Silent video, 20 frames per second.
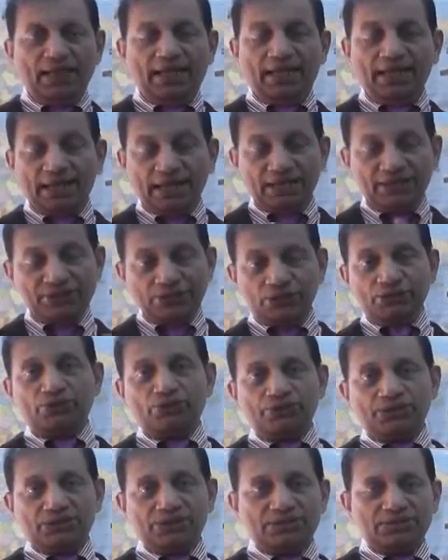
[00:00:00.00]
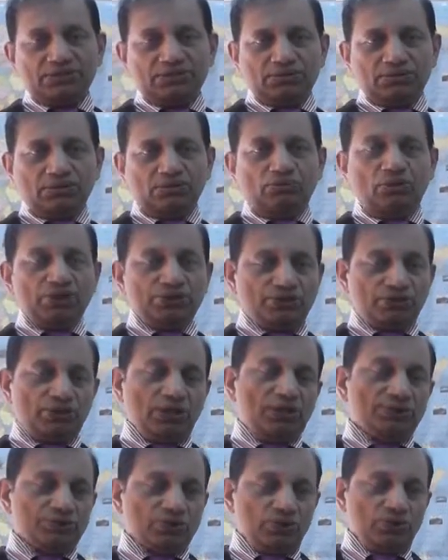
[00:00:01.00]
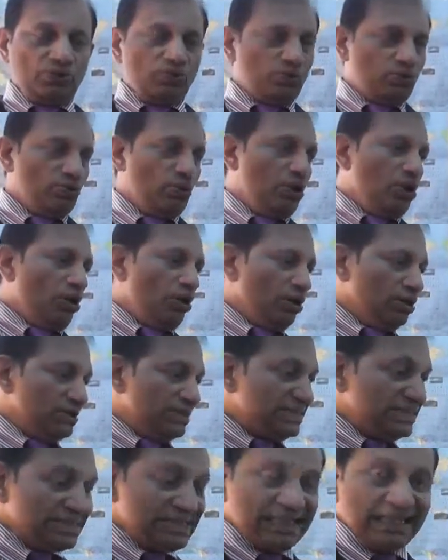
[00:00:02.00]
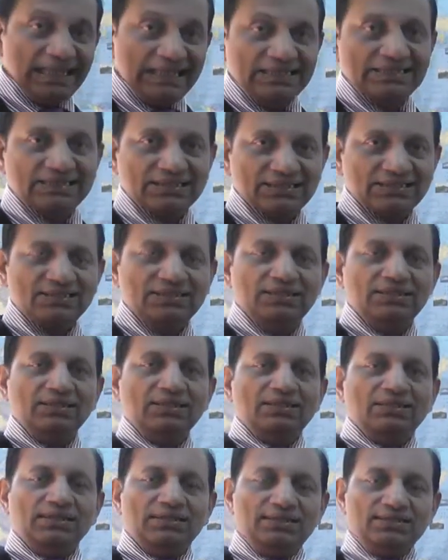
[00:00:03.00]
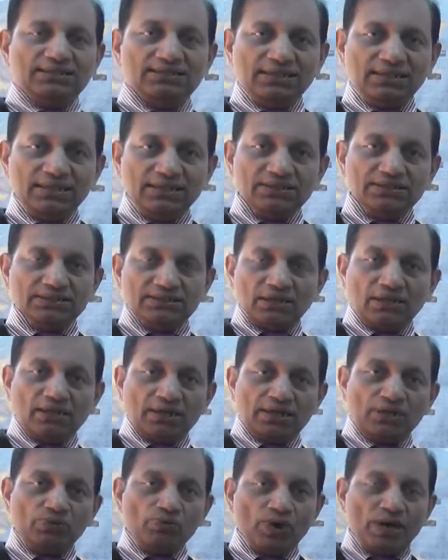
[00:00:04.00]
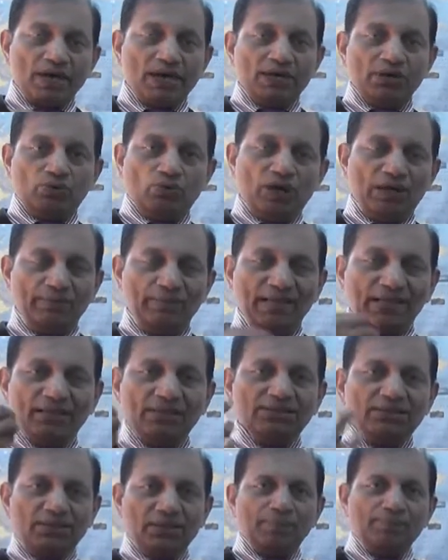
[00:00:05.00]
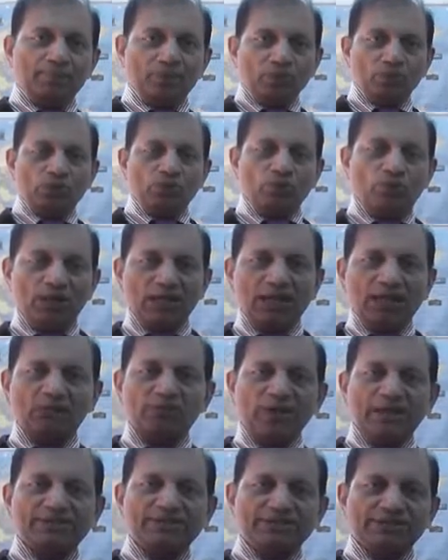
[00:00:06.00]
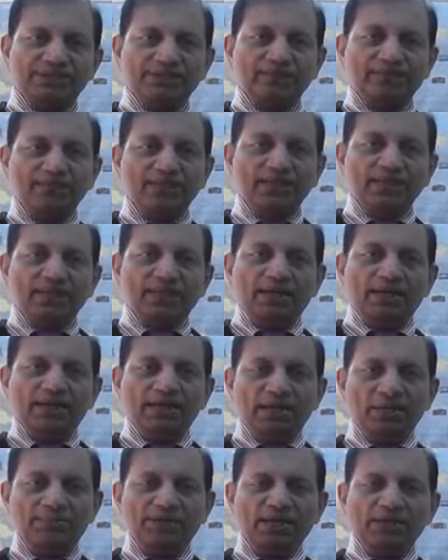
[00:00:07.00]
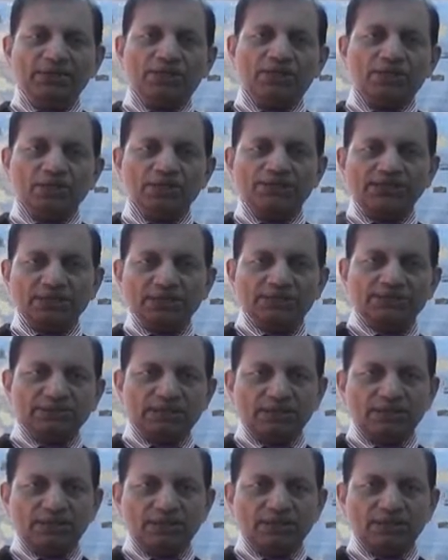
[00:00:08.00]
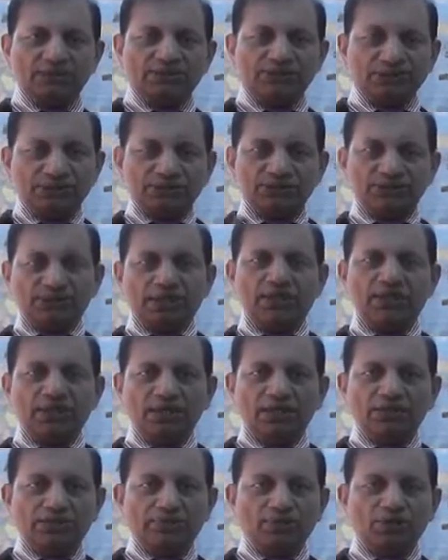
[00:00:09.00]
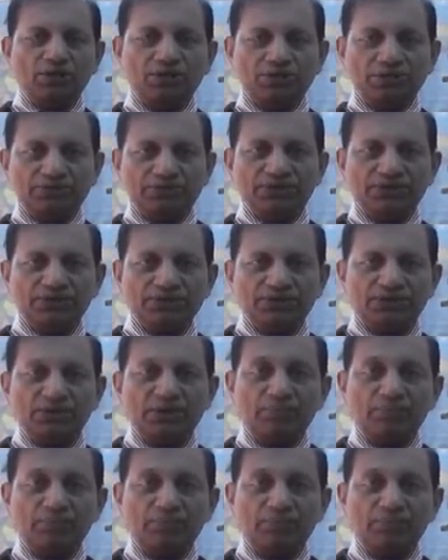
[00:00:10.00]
In addition to this, one should also know all the skills that is skills are required while making the report, while advising. It can be a technological skill, research skill, explorative skills,